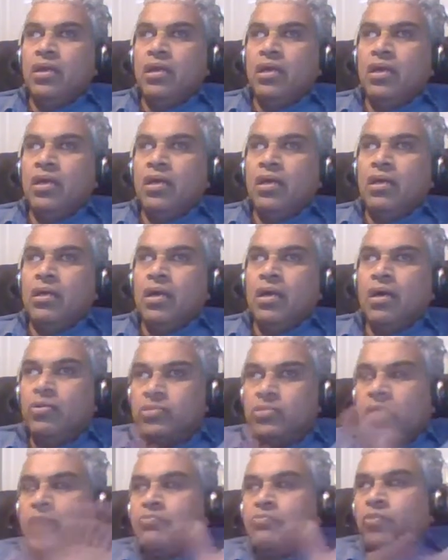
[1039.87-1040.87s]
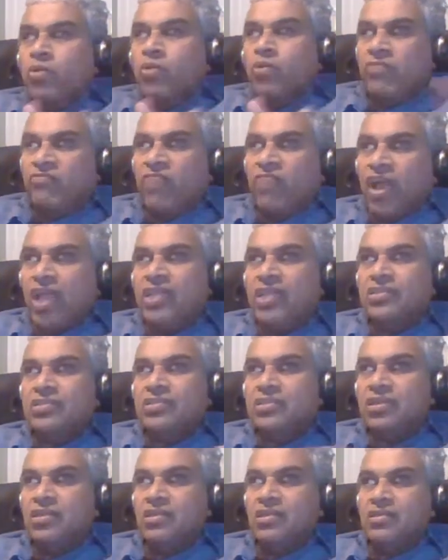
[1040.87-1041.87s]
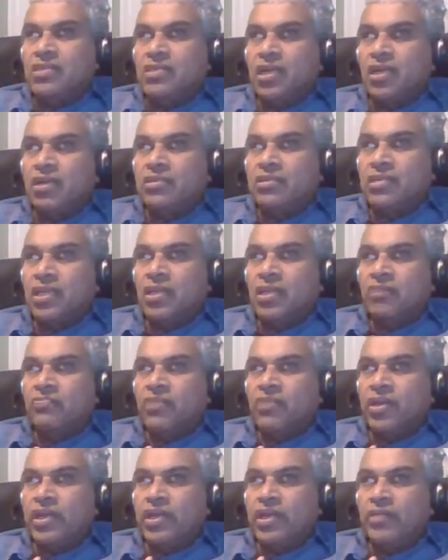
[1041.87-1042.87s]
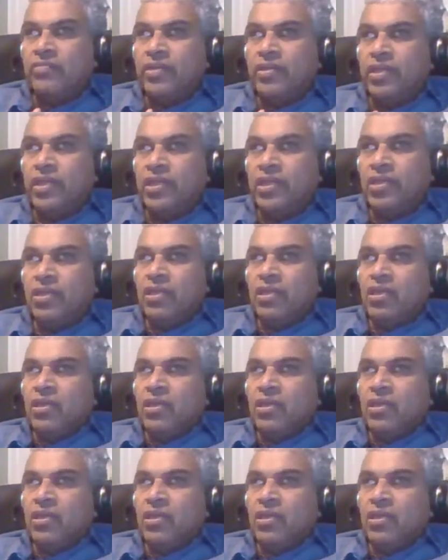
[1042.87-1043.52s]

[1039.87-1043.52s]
how that modifies the general theory of relativity.